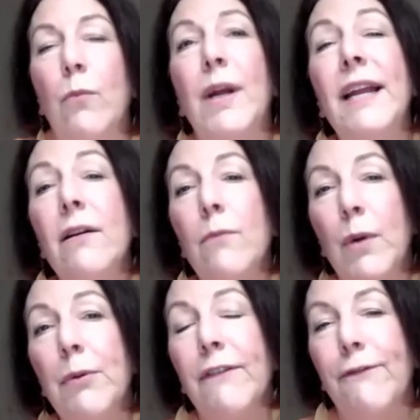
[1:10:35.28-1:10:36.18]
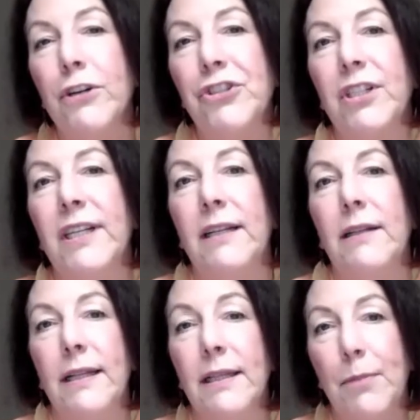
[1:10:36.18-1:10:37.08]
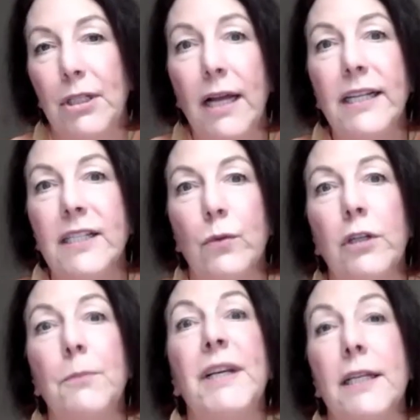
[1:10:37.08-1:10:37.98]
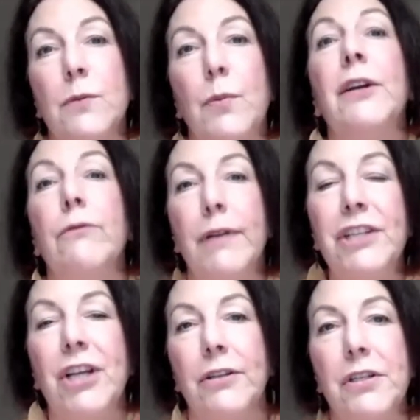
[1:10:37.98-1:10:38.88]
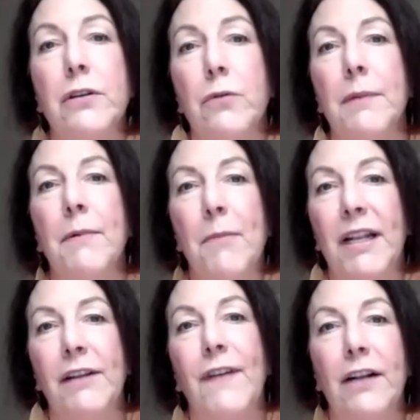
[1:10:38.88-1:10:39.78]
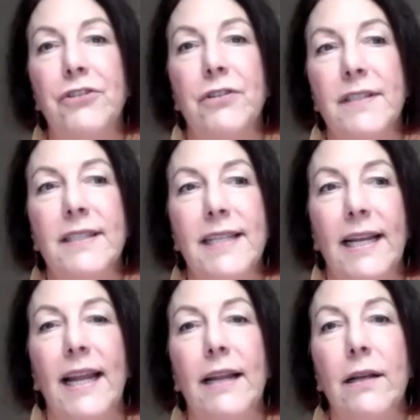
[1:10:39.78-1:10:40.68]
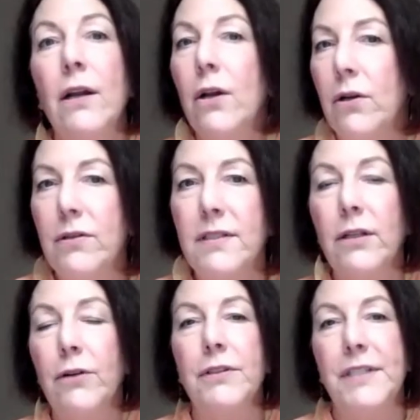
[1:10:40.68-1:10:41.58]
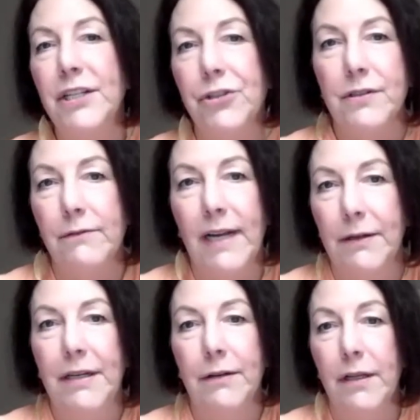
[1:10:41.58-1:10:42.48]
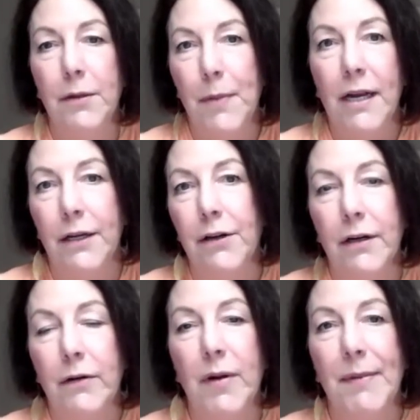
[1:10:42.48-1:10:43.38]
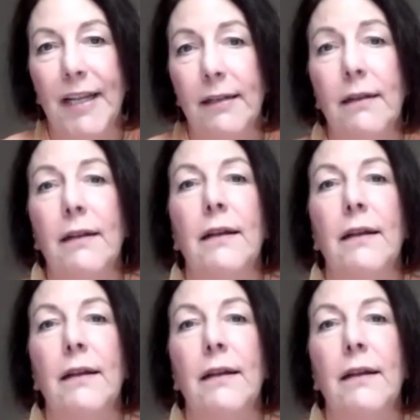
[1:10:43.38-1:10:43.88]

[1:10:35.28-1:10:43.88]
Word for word: We were fortunate in the Pilates world because we could reach out to equipment manufacturers and say, hey, who's the local teachers around here that are buying your equipment?